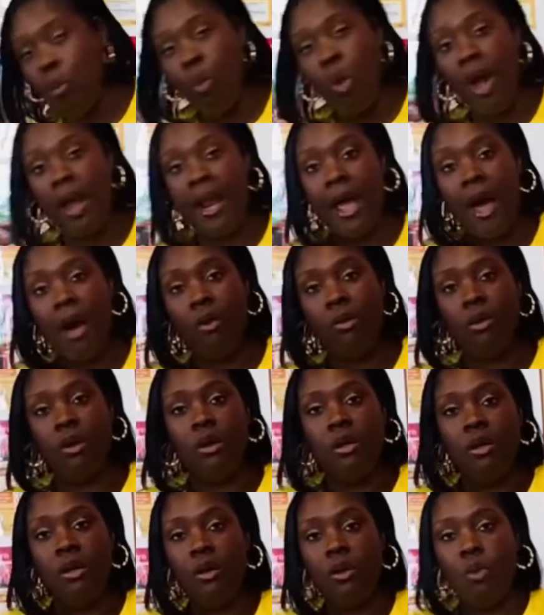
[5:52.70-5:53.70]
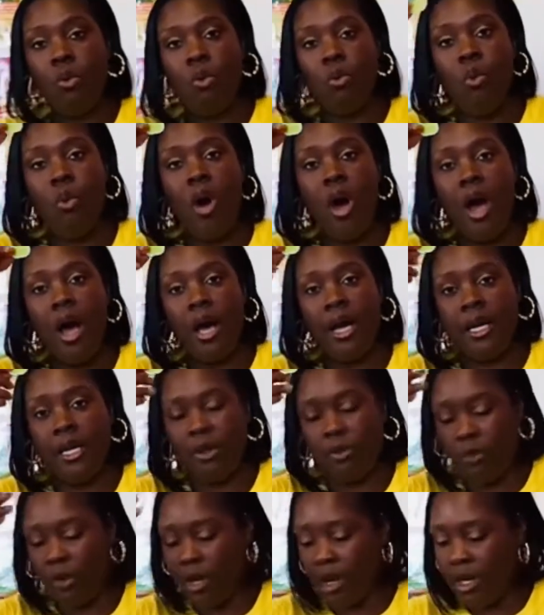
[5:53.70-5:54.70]
out. 1. We're
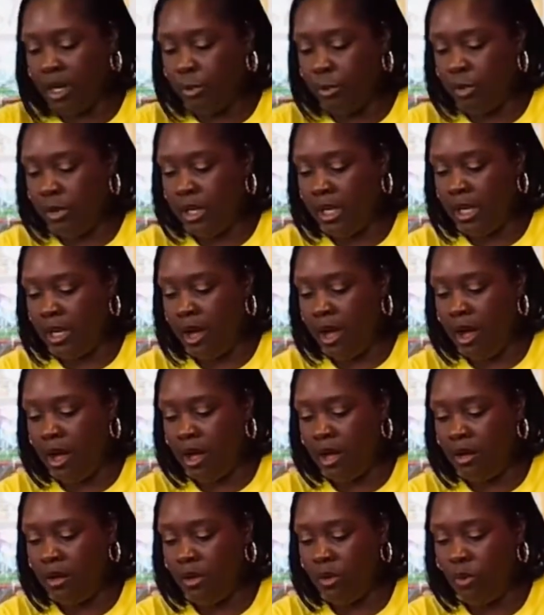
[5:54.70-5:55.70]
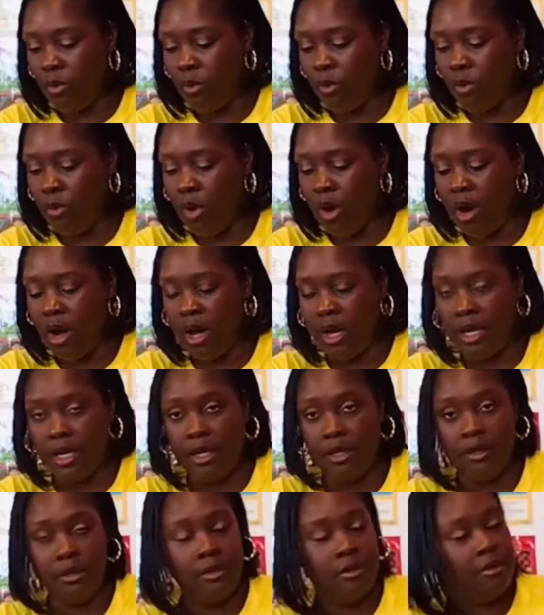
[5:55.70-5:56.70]
going to put it on 1.
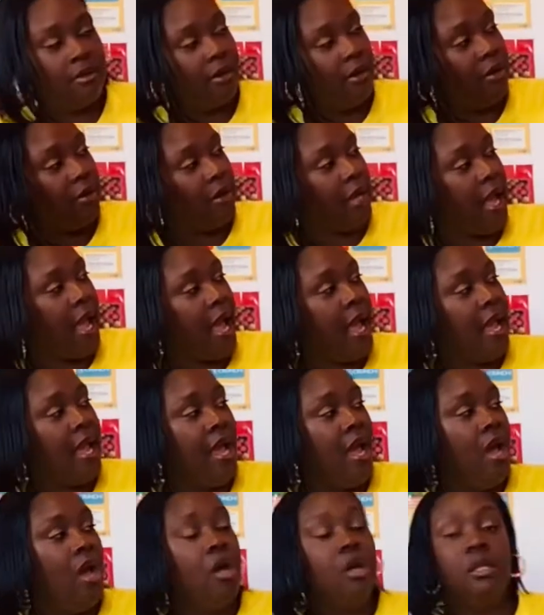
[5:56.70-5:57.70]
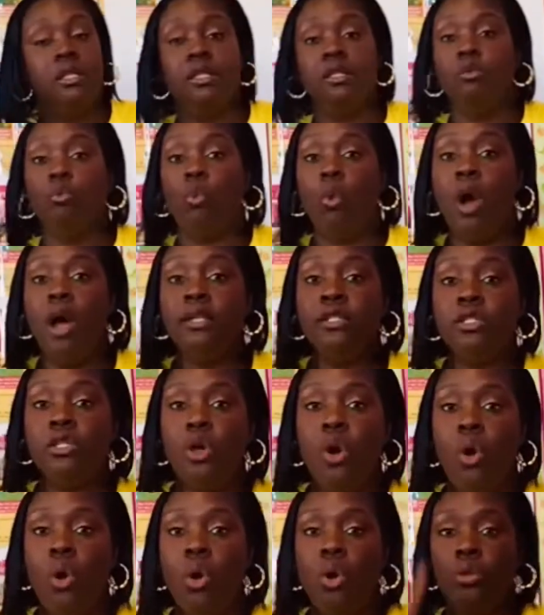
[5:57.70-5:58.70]
Okay? 1
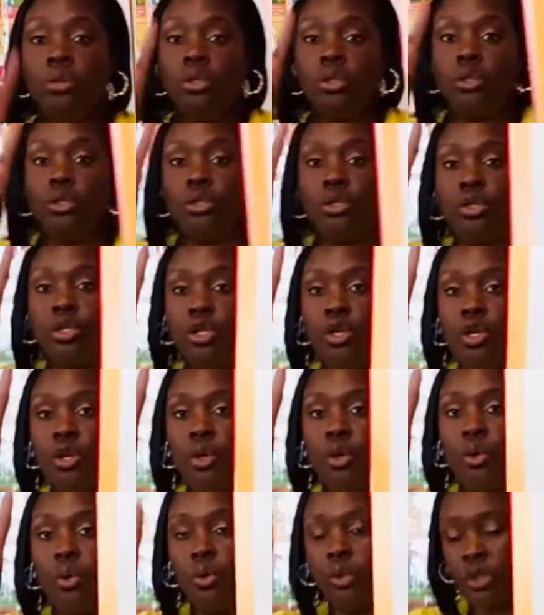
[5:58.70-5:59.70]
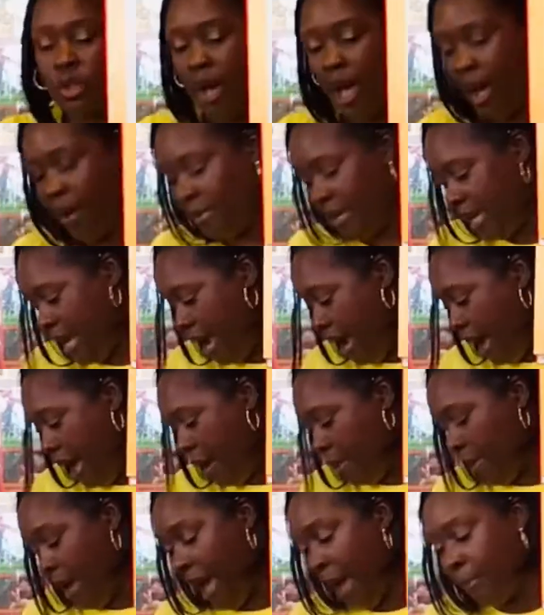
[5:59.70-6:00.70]
told 2. So how many
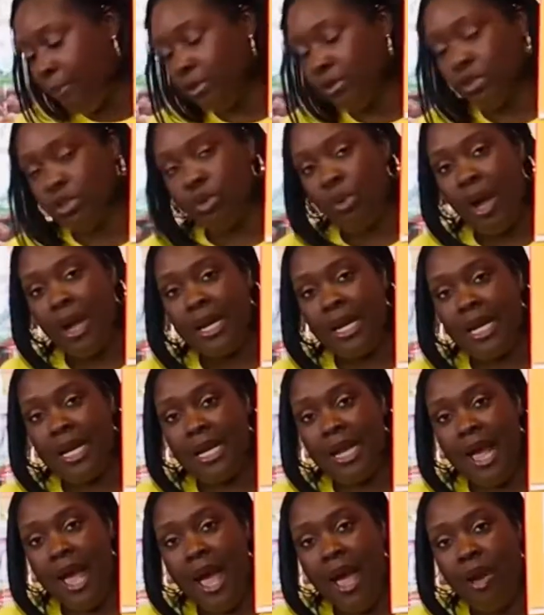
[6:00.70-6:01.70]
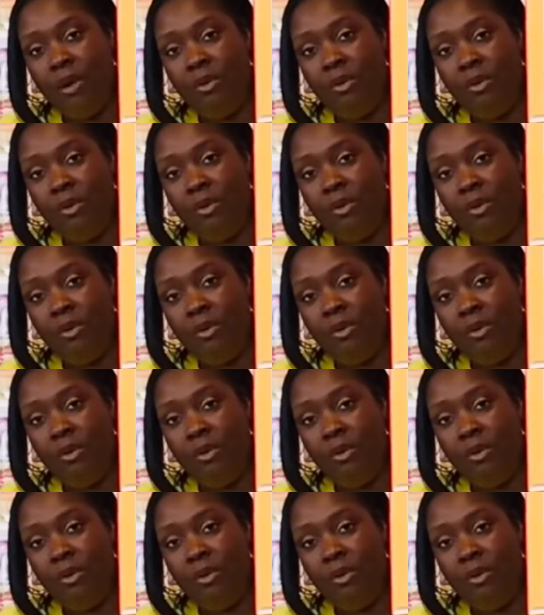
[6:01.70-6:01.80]
apples do I need now?